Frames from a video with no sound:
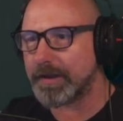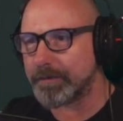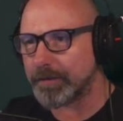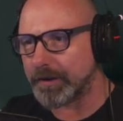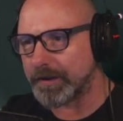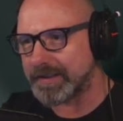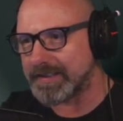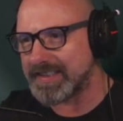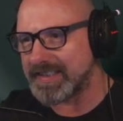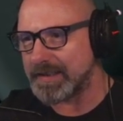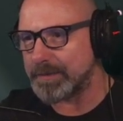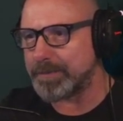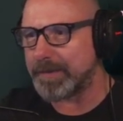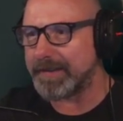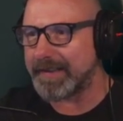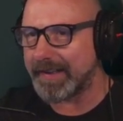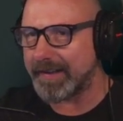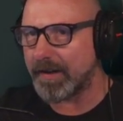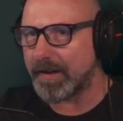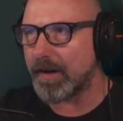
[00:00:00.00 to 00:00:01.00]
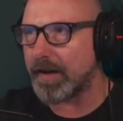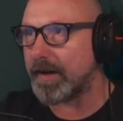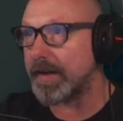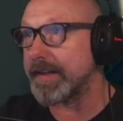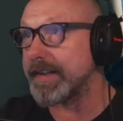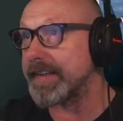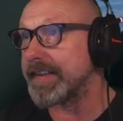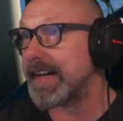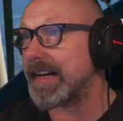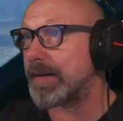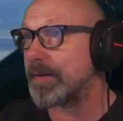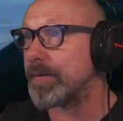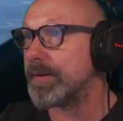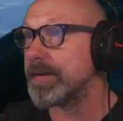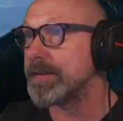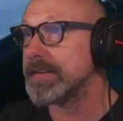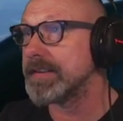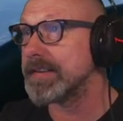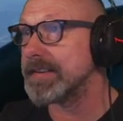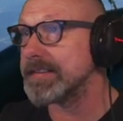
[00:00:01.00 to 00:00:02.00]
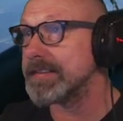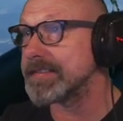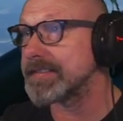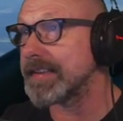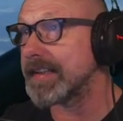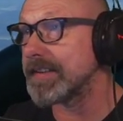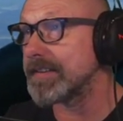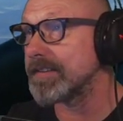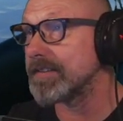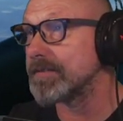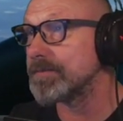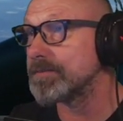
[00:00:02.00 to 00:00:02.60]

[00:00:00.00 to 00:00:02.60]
I'm gonna keep it at high now instead.